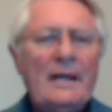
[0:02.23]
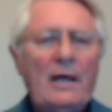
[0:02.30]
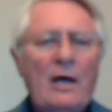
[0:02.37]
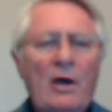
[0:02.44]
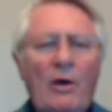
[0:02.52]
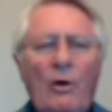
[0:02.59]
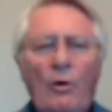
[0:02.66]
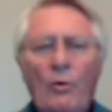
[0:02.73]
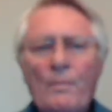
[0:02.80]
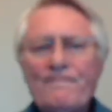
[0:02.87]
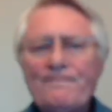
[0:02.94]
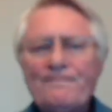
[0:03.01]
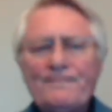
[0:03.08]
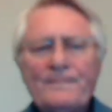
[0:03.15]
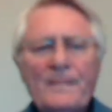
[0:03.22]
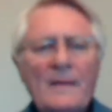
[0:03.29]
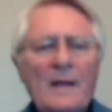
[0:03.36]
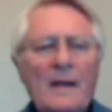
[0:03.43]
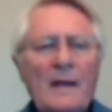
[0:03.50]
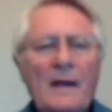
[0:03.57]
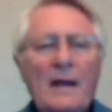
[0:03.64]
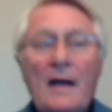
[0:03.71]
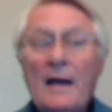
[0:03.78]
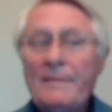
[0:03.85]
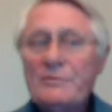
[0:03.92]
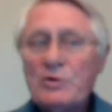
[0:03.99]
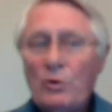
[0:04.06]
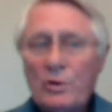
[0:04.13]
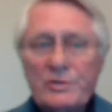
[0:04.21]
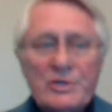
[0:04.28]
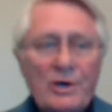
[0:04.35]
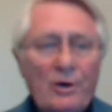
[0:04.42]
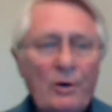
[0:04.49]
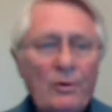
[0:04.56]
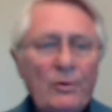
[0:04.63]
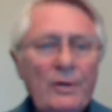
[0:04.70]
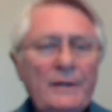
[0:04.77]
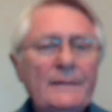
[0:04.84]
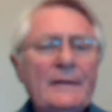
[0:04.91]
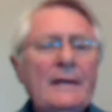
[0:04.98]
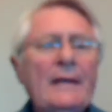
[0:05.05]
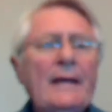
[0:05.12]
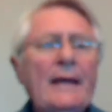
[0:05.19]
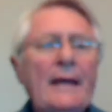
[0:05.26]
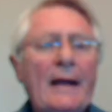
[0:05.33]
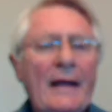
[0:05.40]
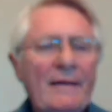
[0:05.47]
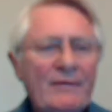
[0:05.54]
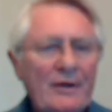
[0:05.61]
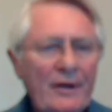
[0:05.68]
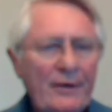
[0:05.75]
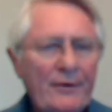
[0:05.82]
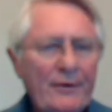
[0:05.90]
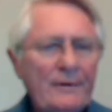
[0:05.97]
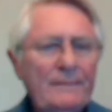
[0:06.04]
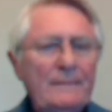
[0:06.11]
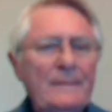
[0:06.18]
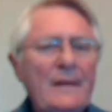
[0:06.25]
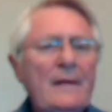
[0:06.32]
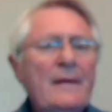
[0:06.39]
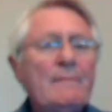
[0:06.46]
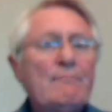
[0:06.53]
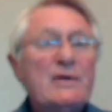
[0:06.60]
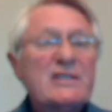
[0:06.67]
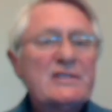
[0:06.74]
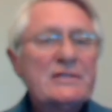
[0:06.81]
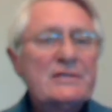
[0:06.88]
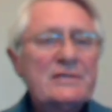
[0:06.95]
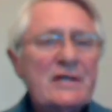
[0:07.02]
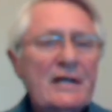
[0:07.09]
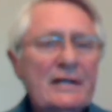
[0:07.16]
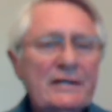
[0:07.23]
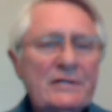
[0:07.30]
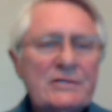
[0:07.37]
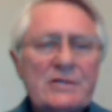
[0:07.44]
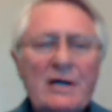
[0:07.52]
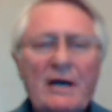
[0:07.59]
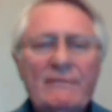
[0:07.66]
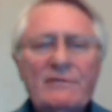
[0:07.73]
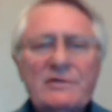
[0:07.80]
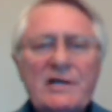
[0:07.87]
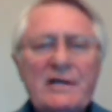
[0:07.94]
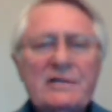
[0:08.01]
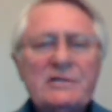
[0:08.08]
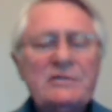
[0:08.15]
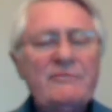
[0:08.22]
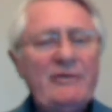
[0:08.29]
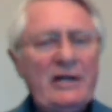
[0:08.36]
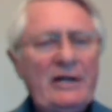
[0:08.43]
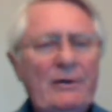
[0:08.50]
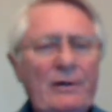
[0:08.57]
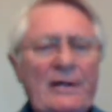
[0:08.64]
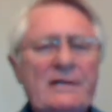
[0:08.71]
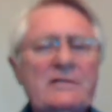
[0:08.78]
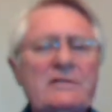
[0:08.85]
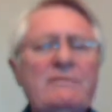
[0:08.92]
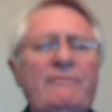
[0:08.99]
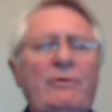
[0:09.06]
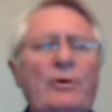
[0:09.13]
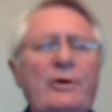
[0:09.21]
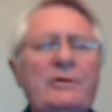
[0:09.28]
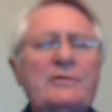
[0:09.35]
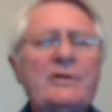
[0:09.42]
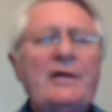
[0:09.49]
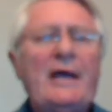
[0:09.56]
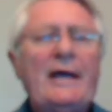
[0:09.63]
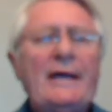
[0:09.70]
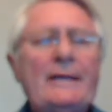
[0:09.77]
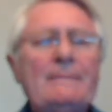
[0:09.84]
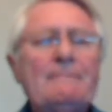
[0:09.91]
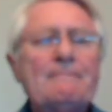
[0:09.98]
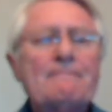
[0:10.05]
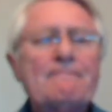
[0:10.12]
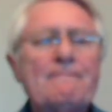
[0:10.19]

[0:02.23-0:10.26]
Hello, I'm George Hoge, and I have another Business English Conversation video lesson for you today.